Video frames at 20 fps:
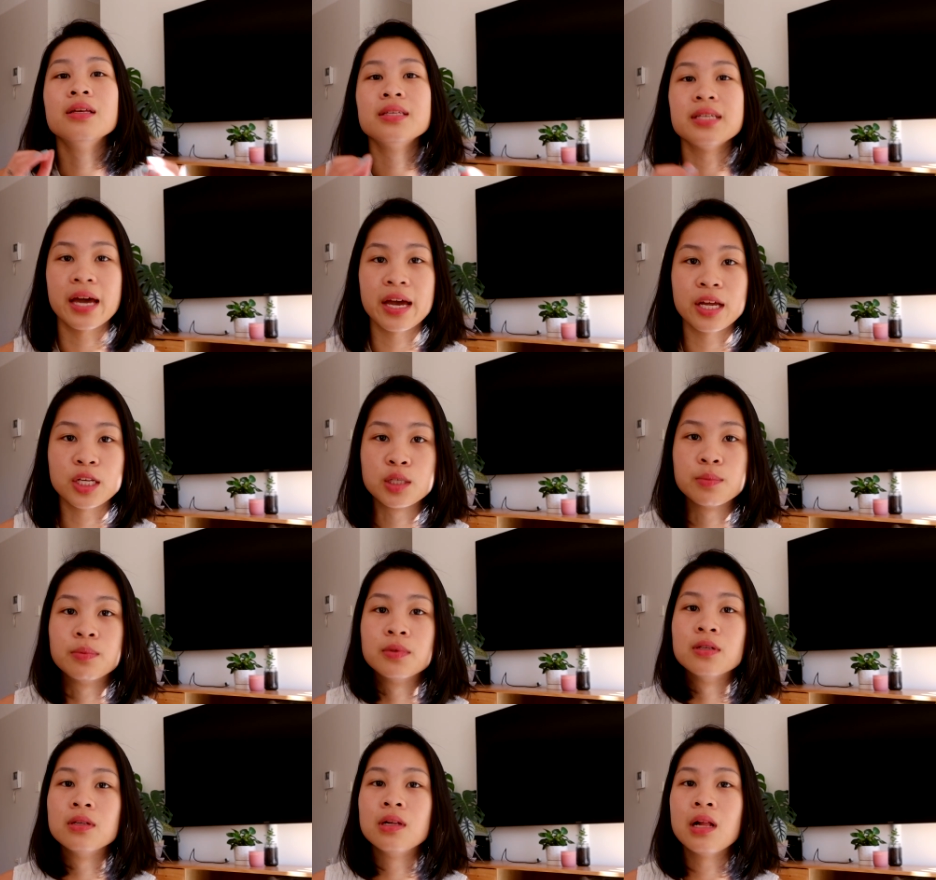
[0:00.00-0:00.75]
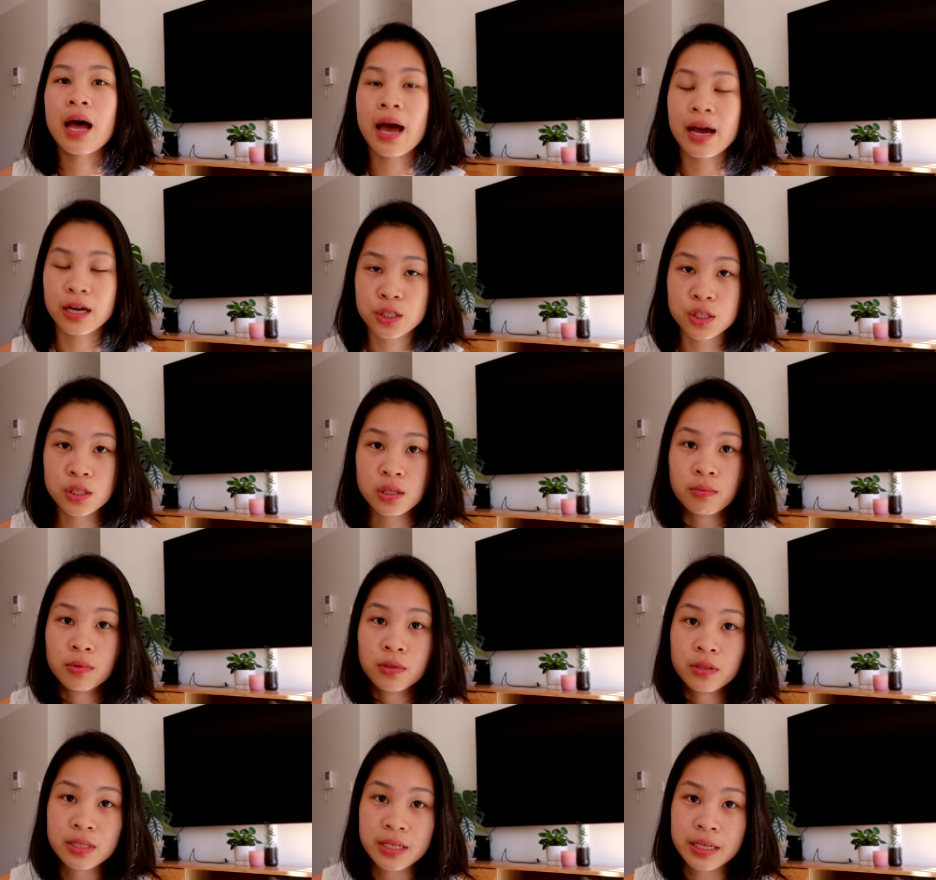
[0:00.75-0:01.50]
tangible,
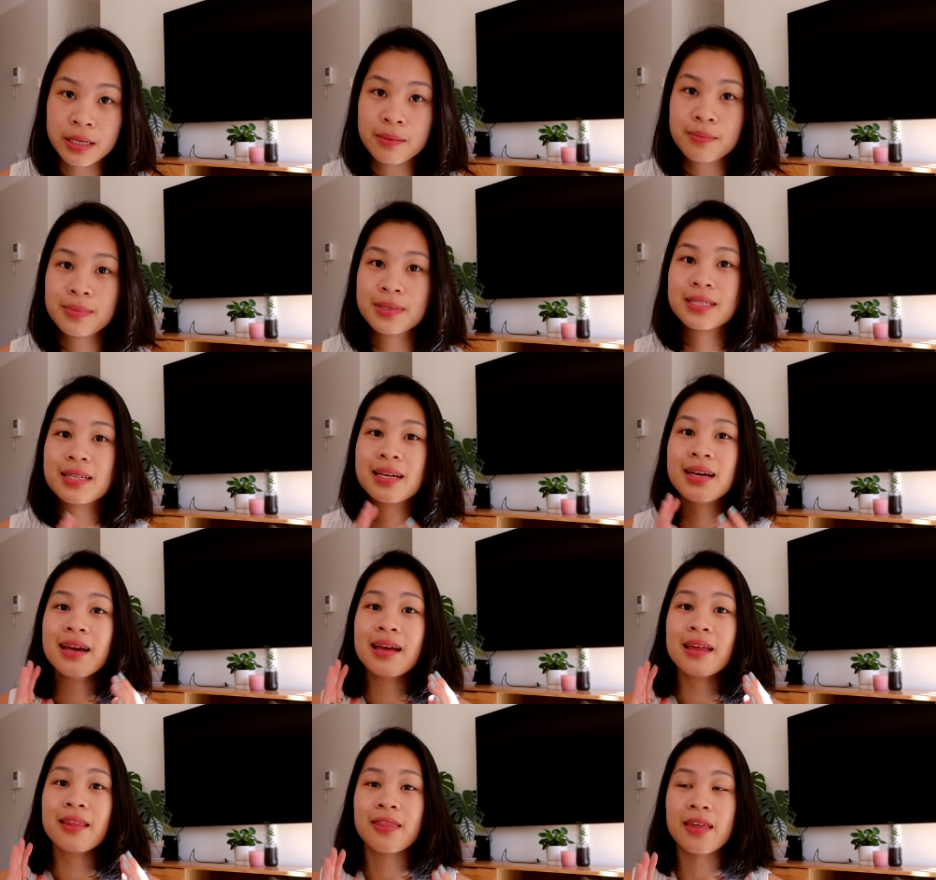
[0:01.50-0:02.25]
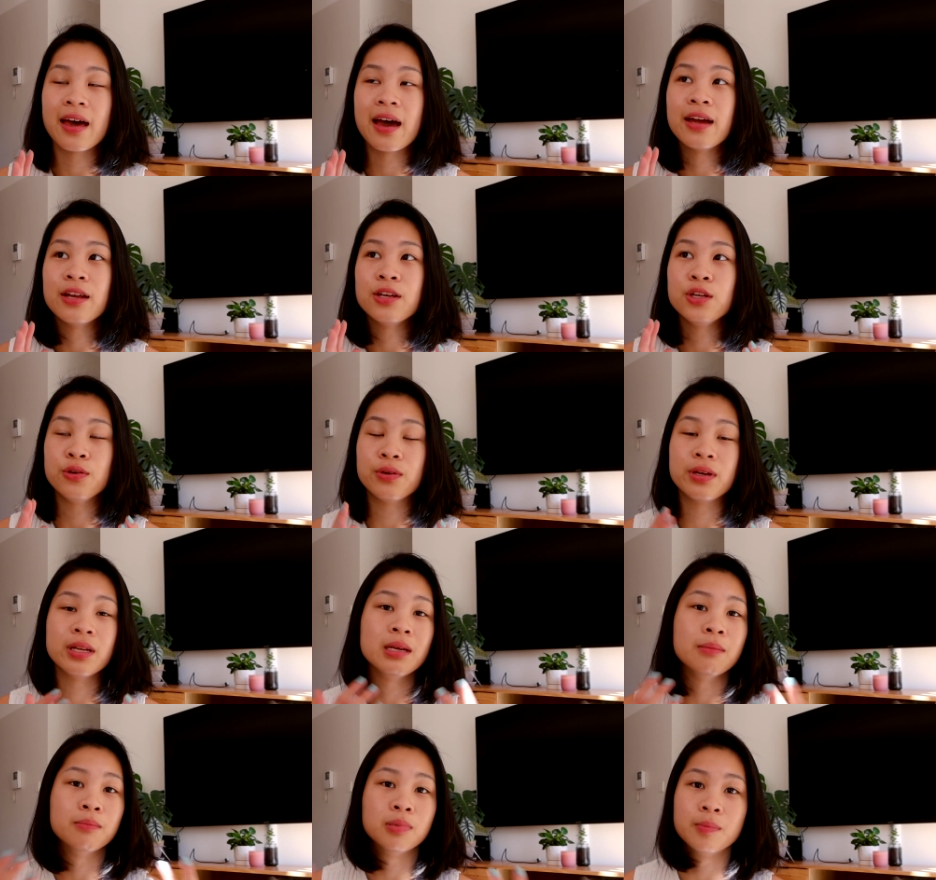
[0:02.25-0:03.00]
actionable tips that you
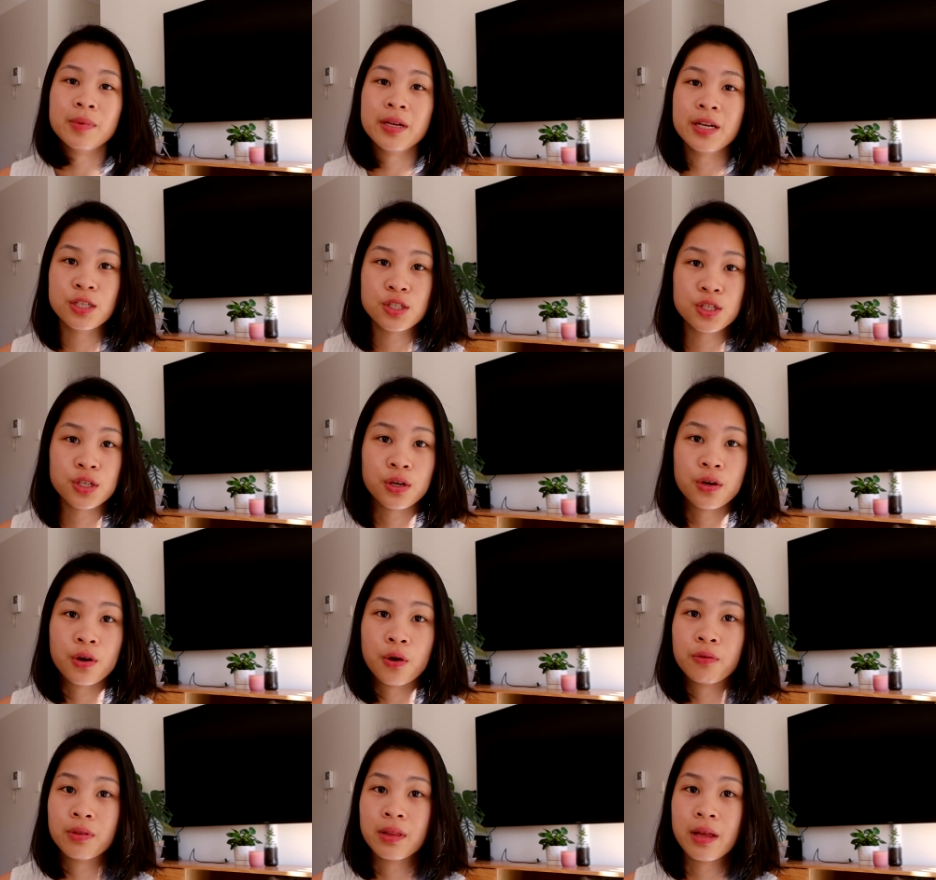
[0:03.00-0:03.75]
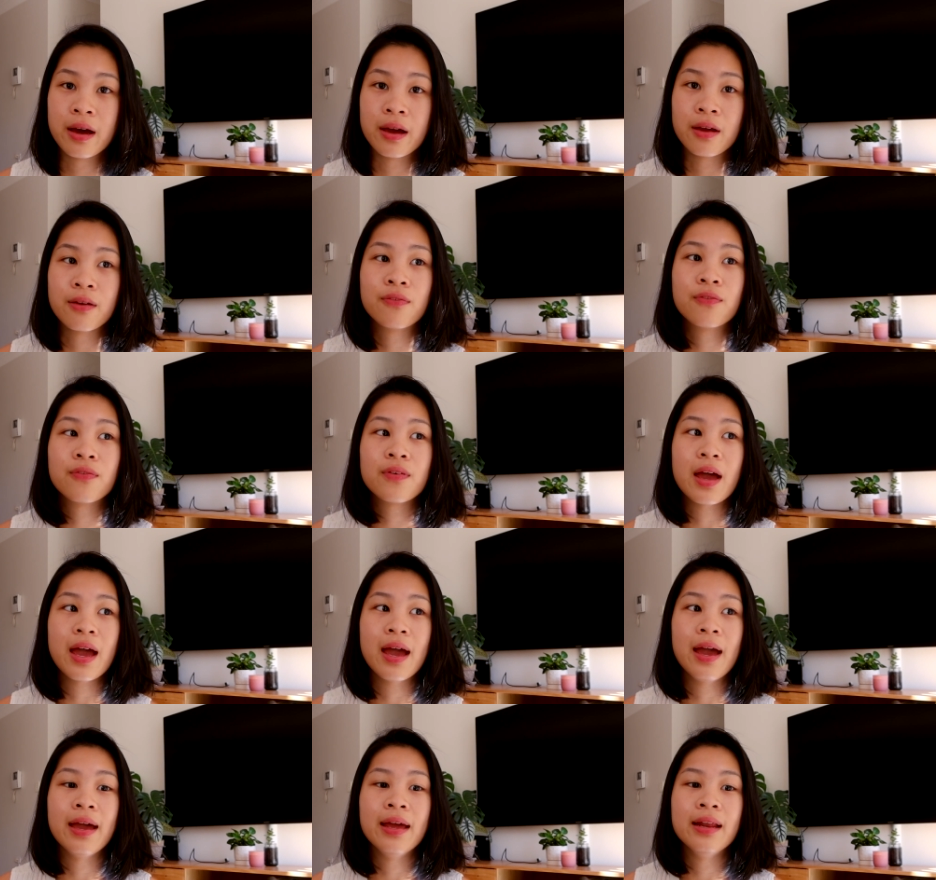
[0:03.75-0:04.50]
can implement into your own life
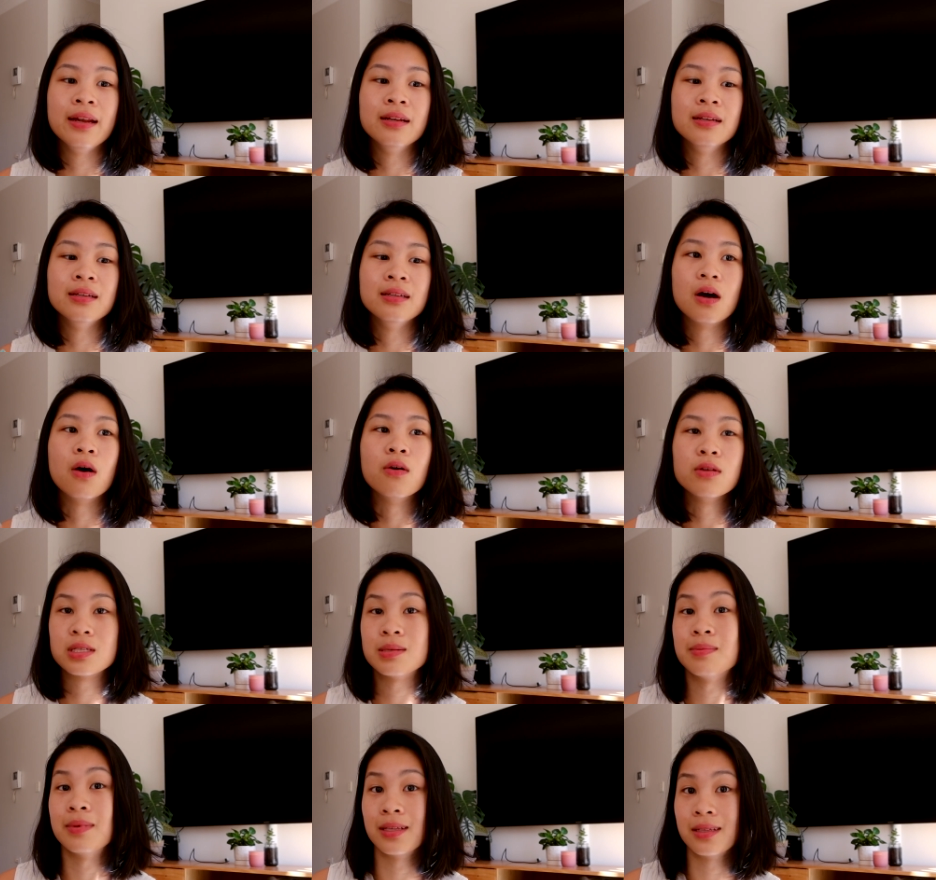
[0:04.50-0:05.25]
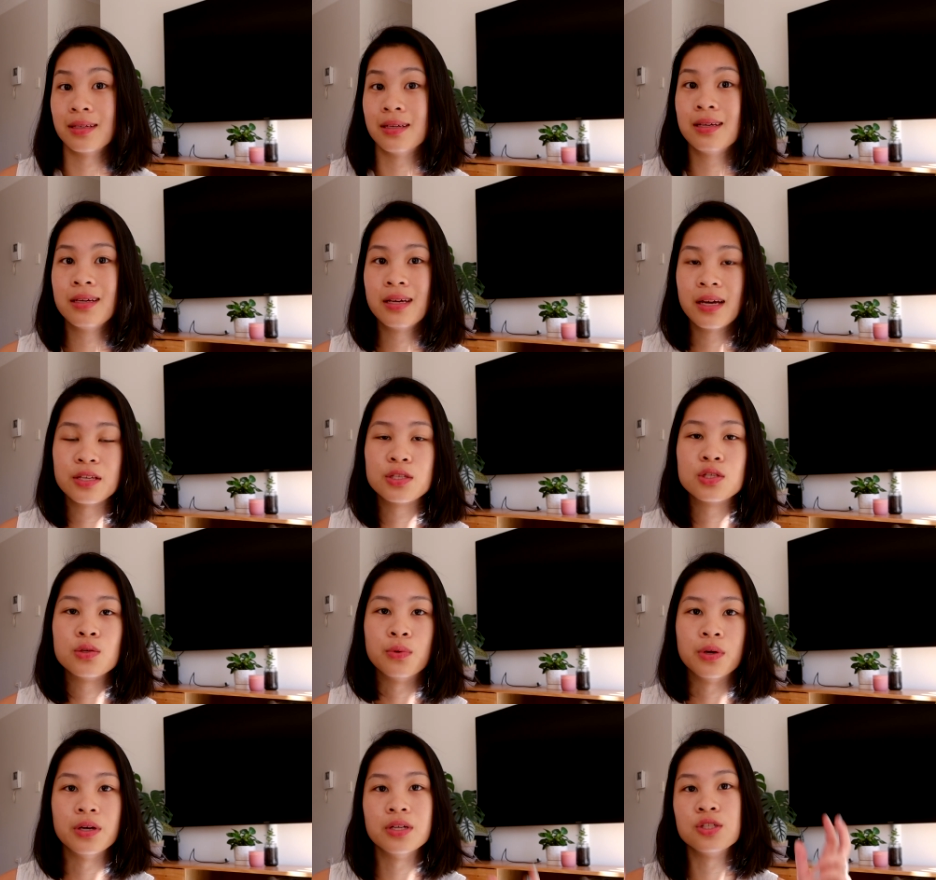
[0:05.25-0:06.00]
and ultimately get
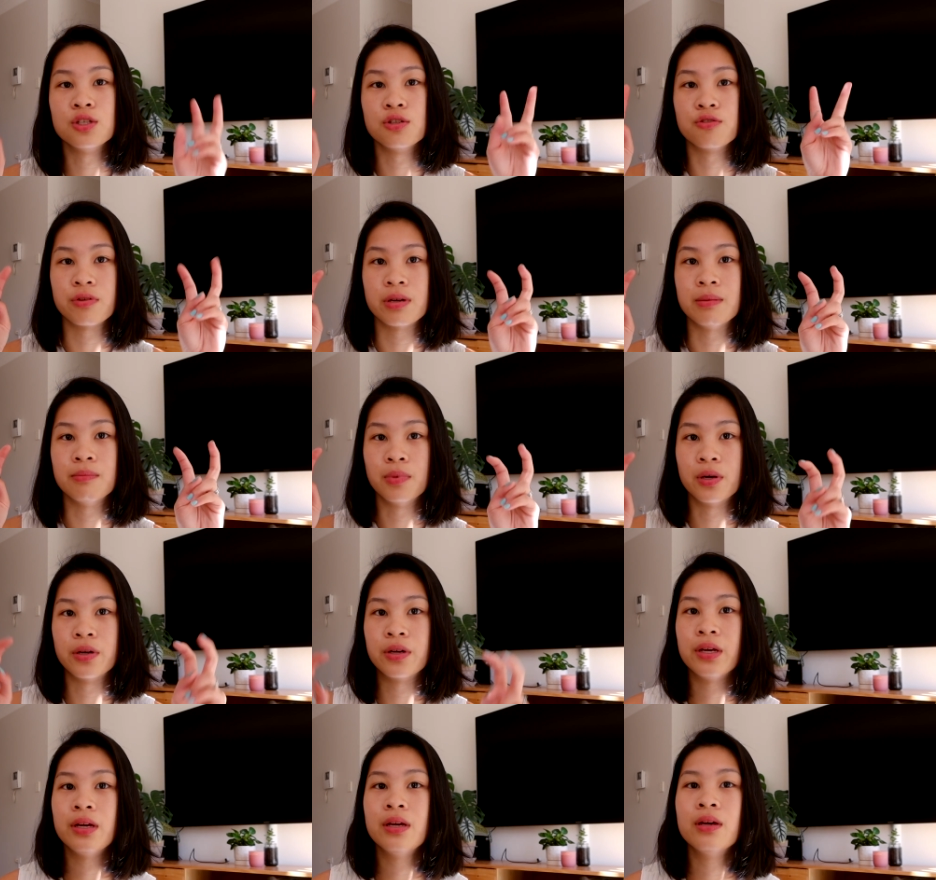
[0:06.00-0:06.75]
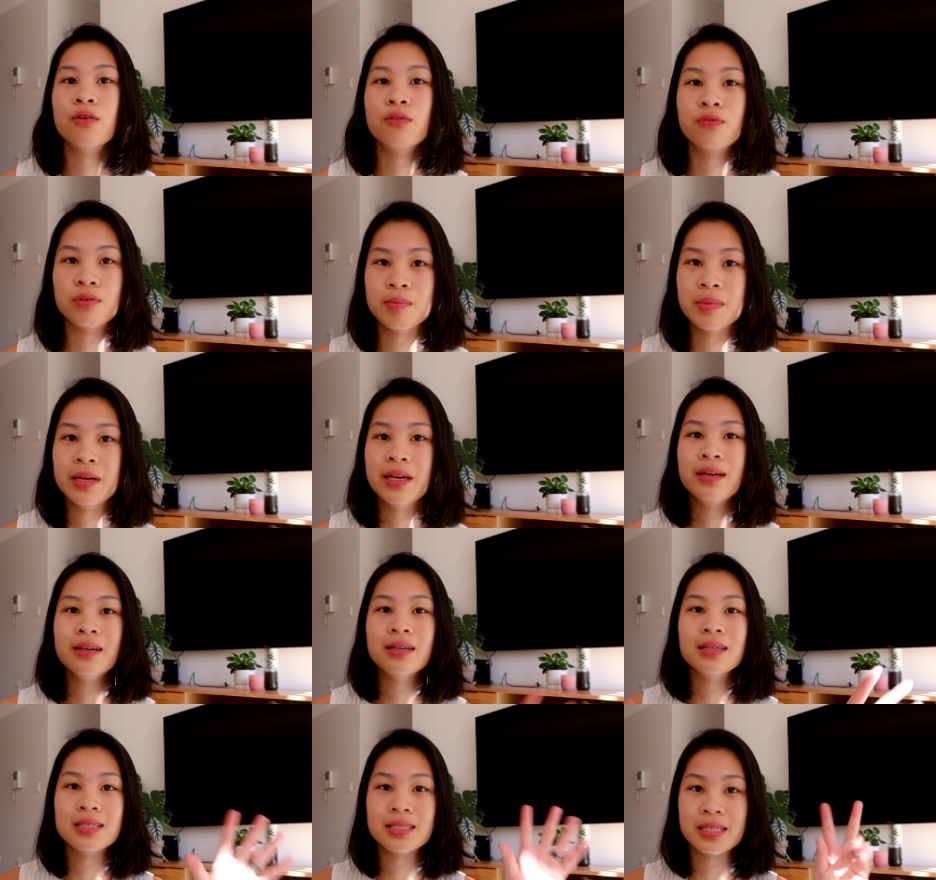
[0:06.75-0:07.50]
towards your dream body, or for me, a